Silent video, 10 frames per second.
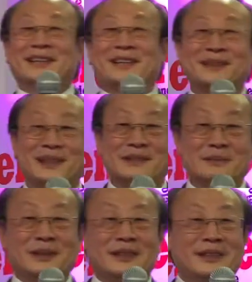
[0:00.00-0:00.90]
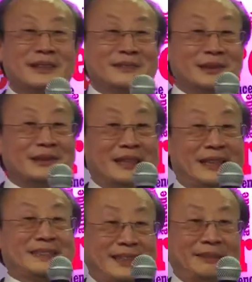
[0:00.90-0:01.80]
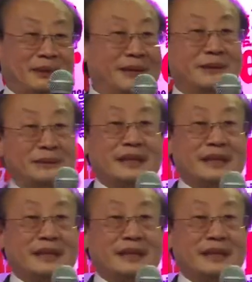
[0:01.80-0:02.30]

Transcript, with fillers: not everybody will like that. By the way,